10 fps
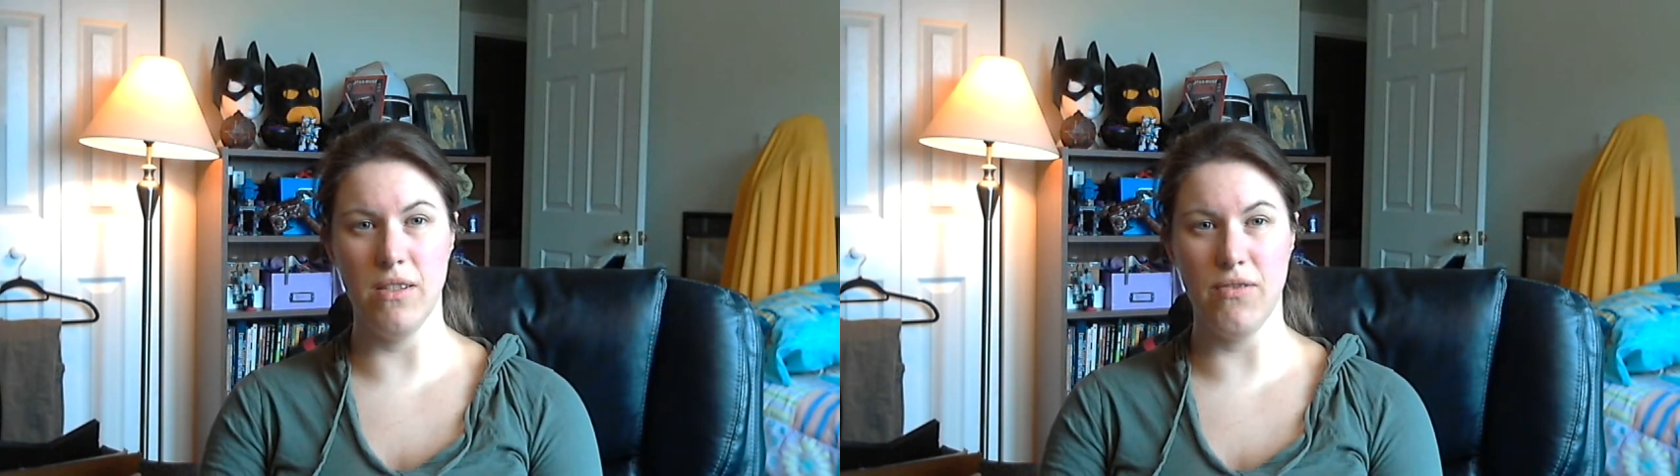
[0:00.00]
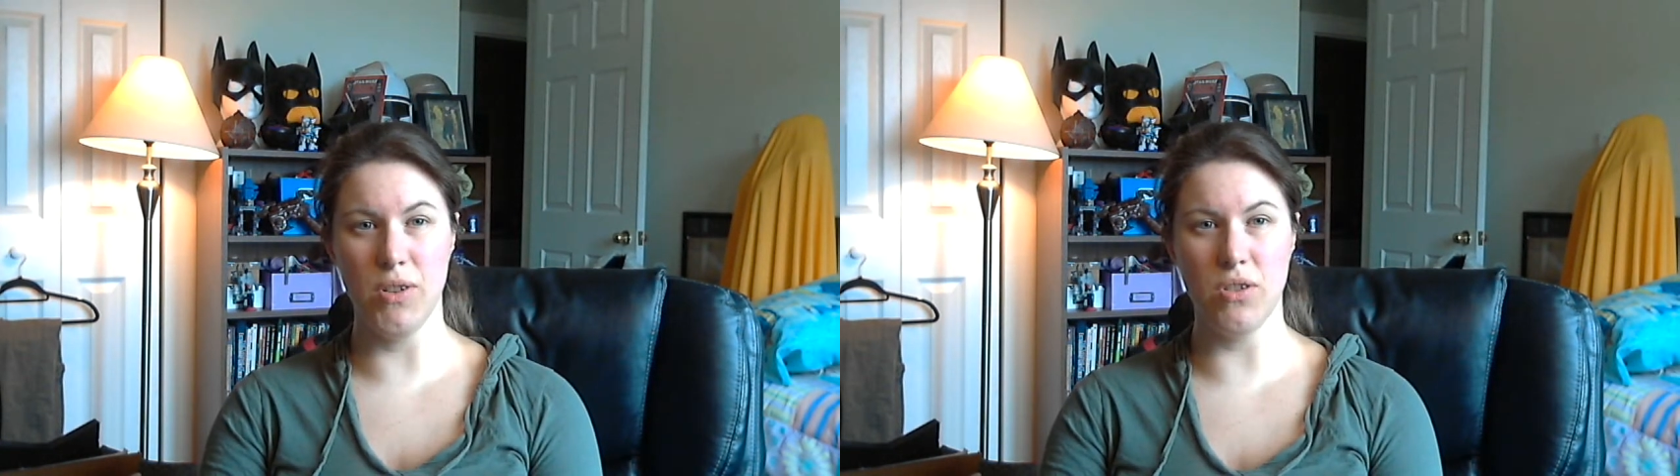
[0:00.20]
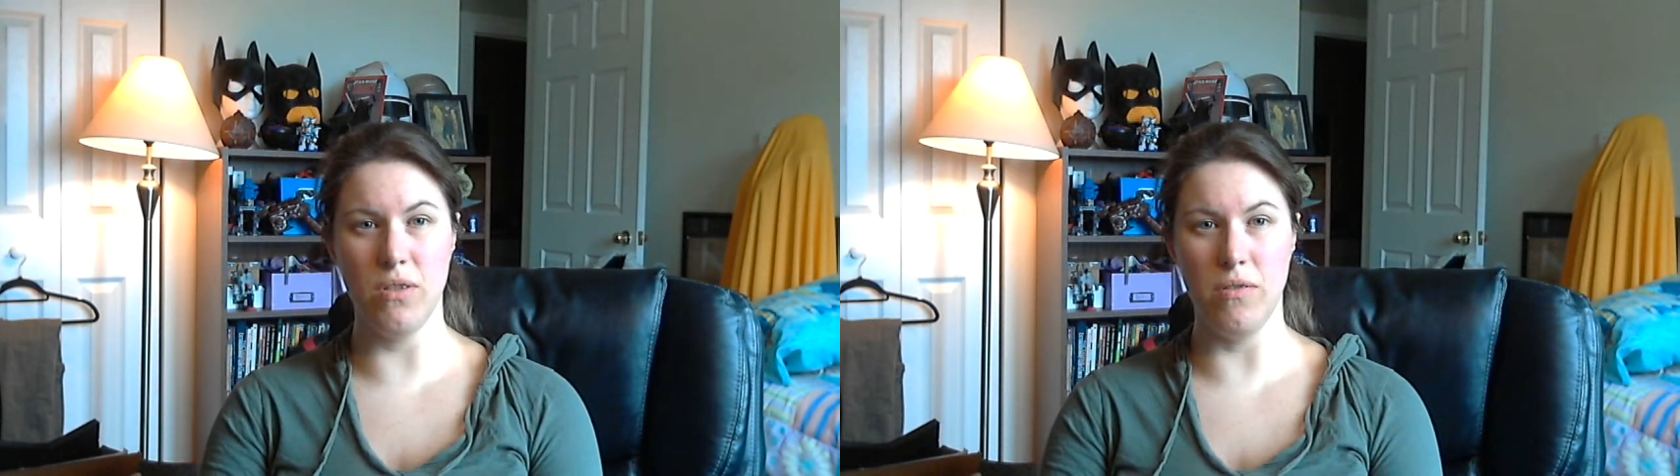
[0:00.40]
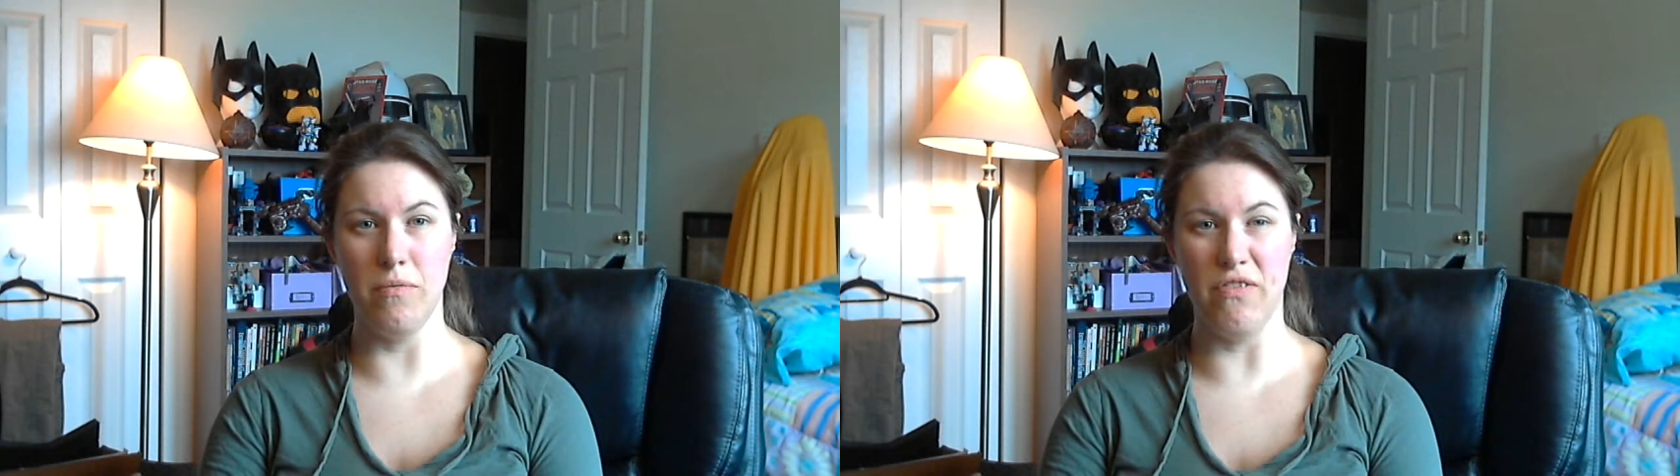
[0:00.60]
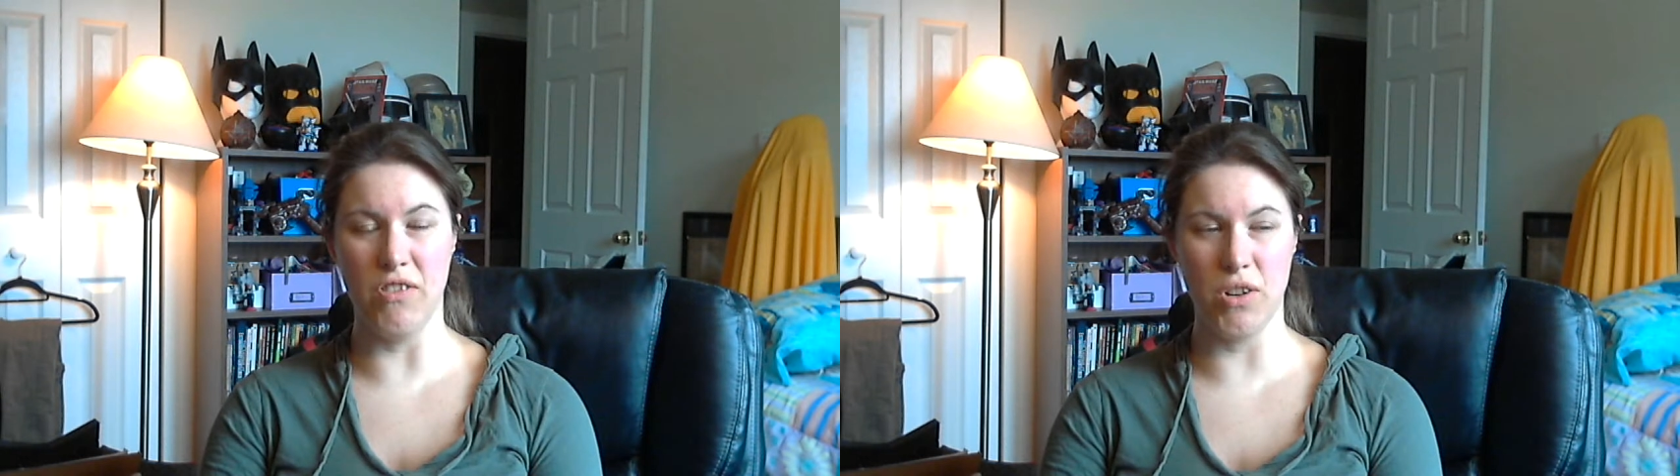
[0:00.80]
first glue
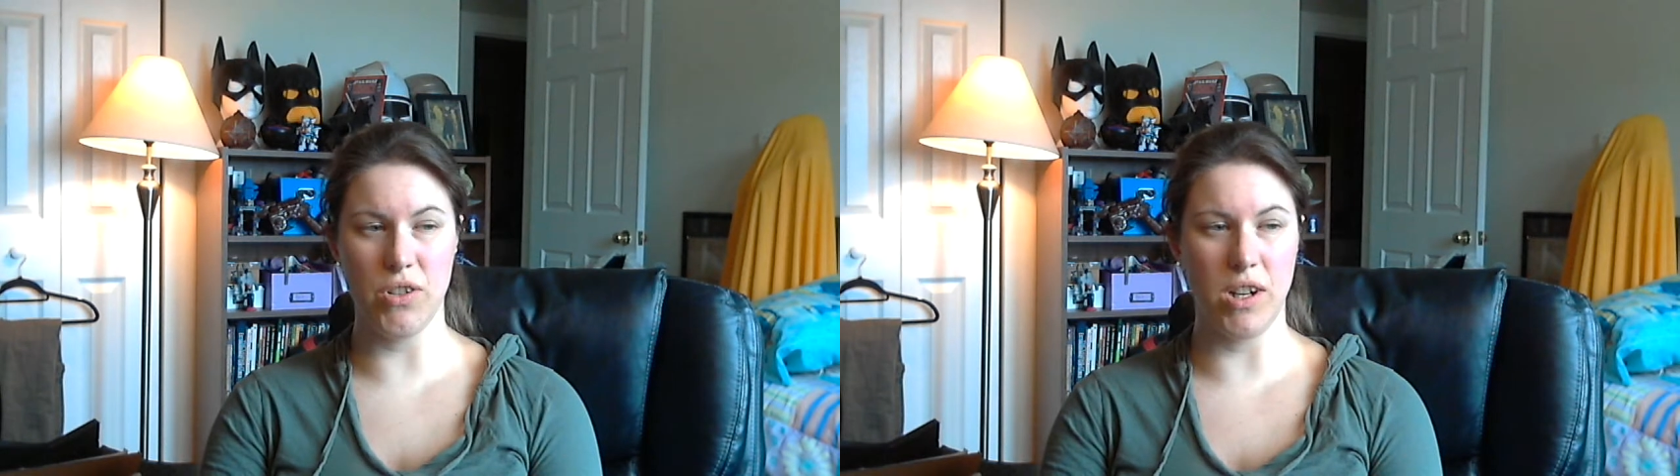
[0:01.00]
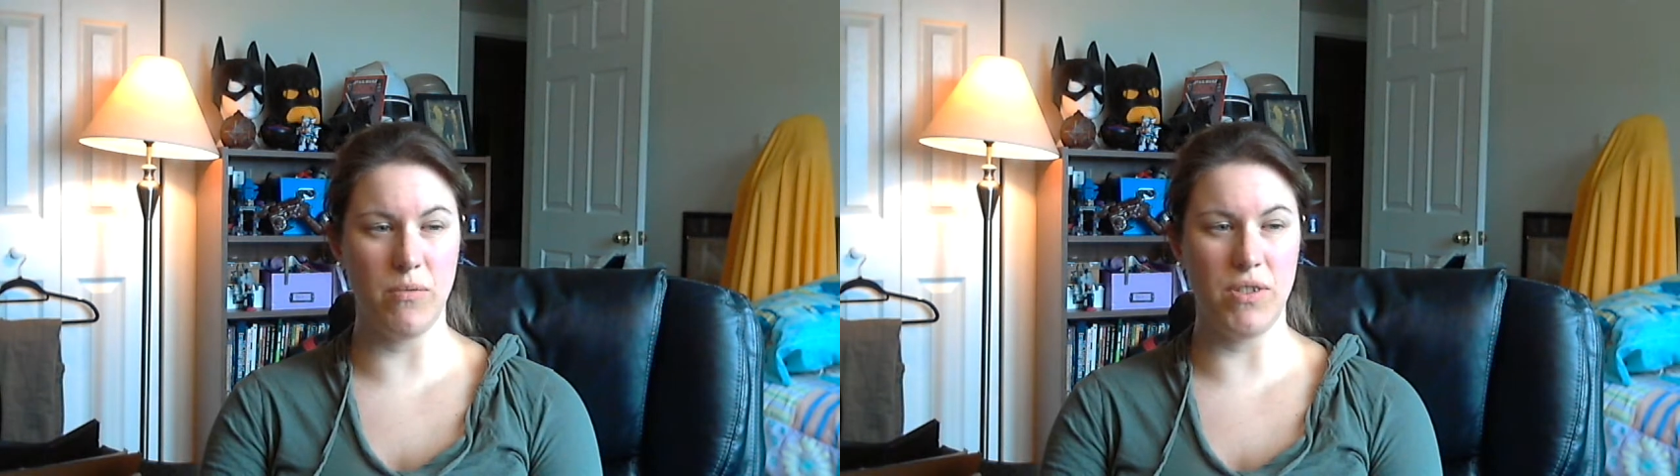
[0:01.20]
version I was